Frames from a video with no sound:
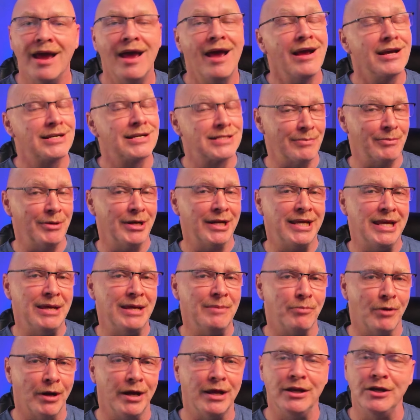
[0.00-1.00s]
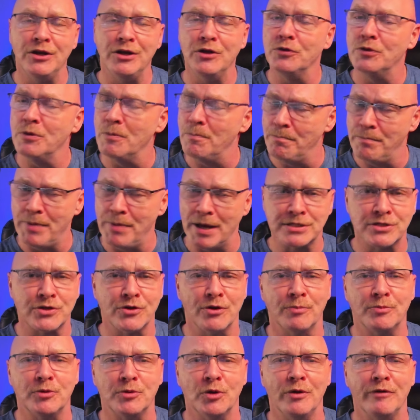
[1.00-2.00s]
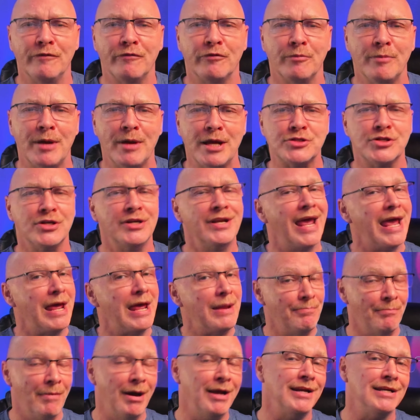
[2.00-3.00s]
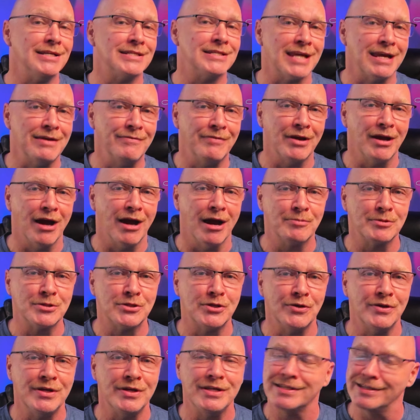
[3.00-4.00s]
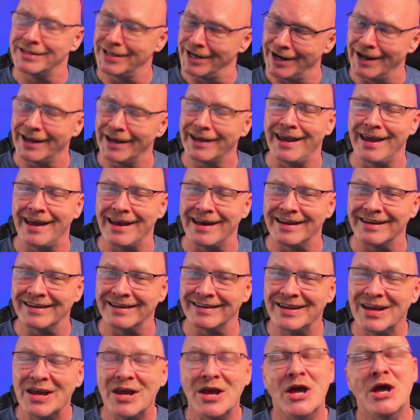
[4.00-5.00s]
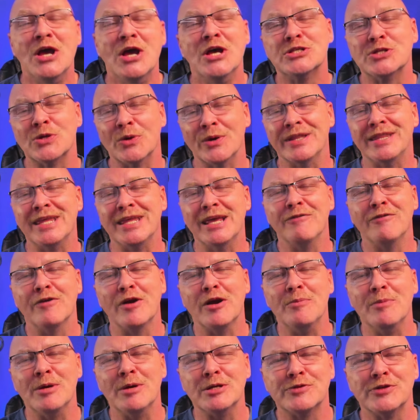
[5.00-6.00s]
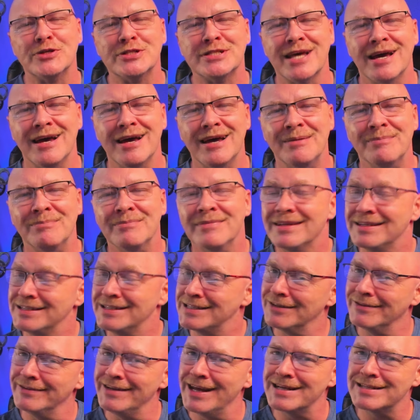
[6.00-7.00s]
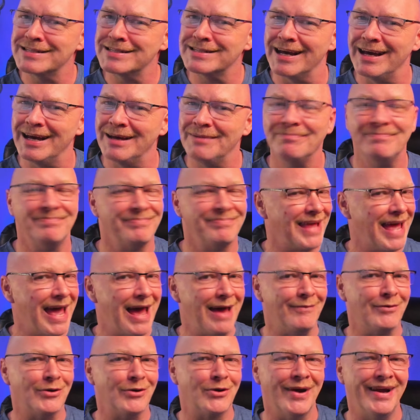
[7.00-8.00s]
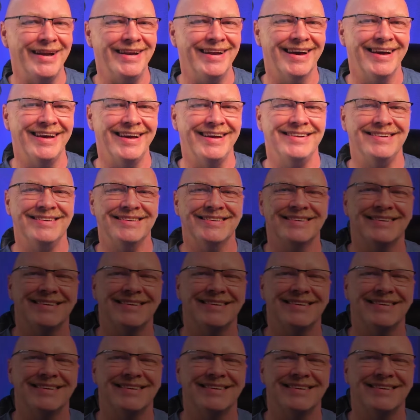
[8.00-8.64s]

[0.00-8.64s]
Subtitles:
because I'm going to keep bringing you the best crypto information and money-saving opportunities that I can. So I want to thank you very much for your time. Until next time, have a great night.